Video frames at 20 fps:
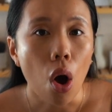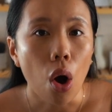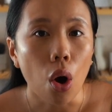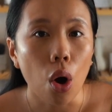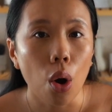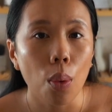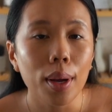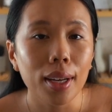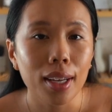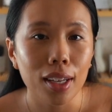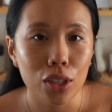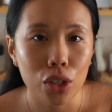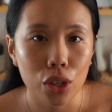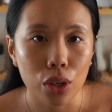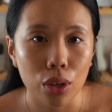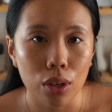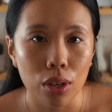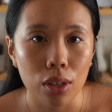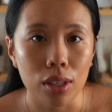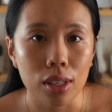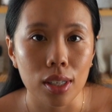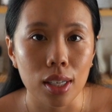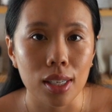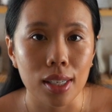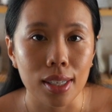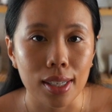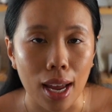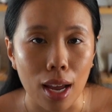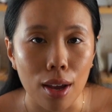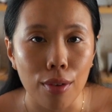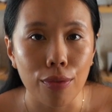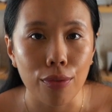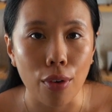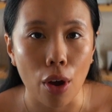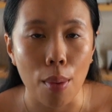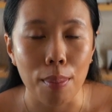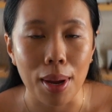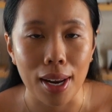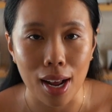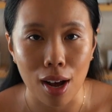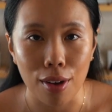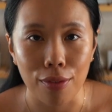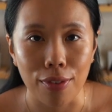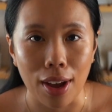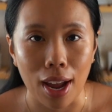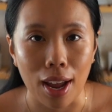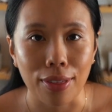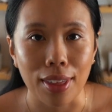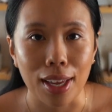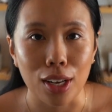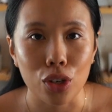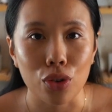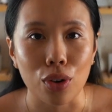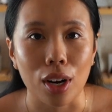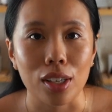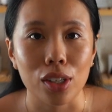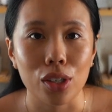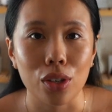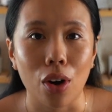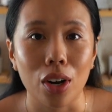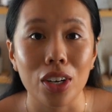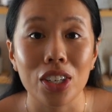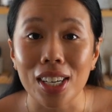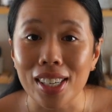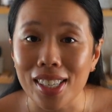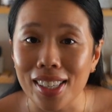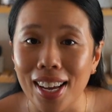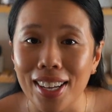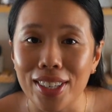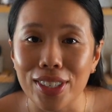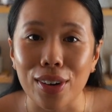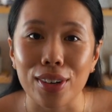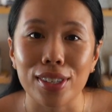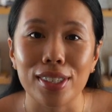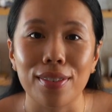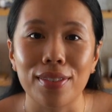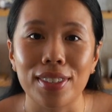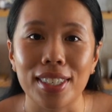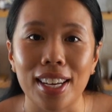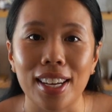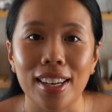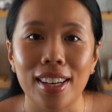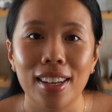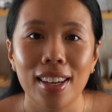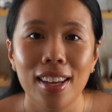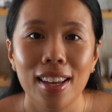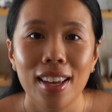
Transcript: or we can choose to stay firm in our faith and trust God, just like Joseph did.